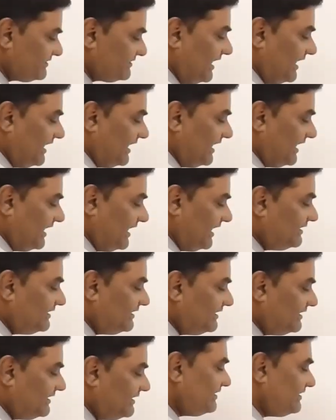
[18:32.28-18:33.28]
and their
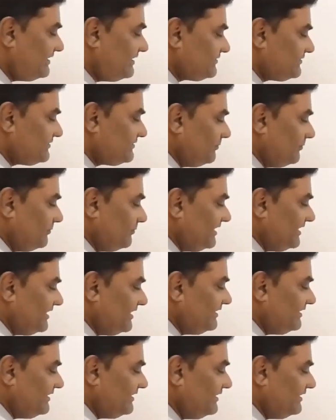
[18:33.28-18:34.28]
result is obtained
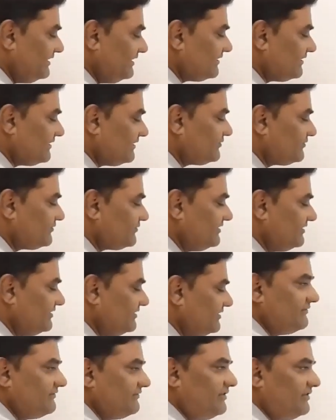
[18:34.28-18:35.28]
here. So this is
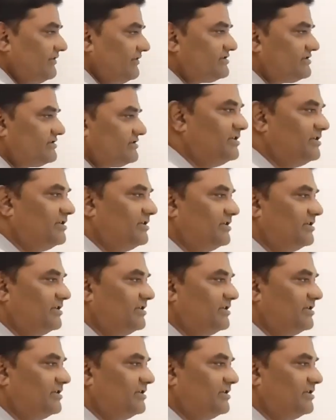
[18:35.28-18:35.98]
the first merge